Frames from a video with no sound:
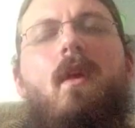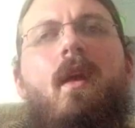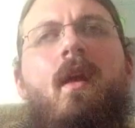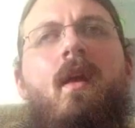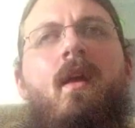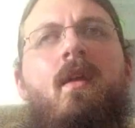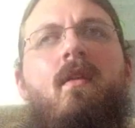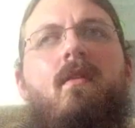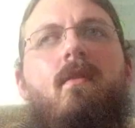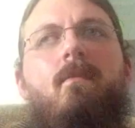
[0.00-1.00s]

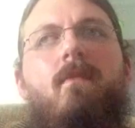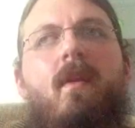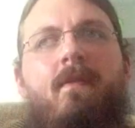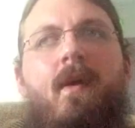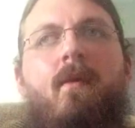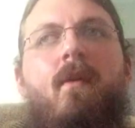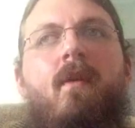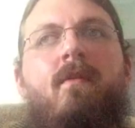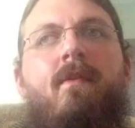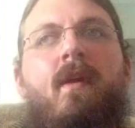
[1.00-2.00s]
and he found her.
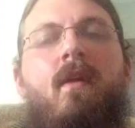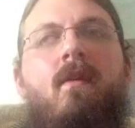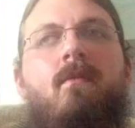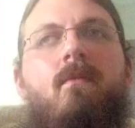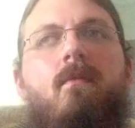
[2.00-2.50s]
He figured